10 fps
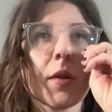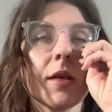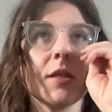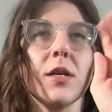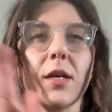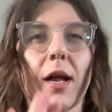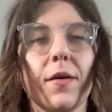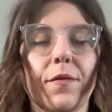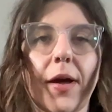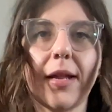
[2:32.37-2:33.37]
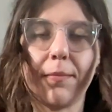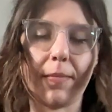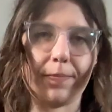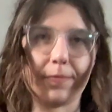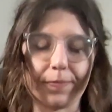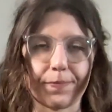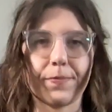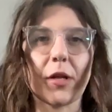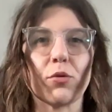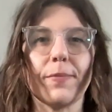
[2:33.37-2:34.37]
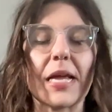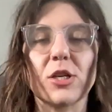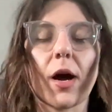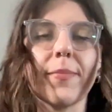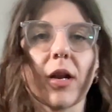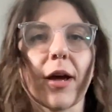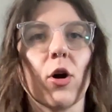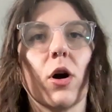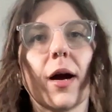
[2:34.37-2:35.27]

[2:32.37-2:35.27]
So kind of any little me time that I got,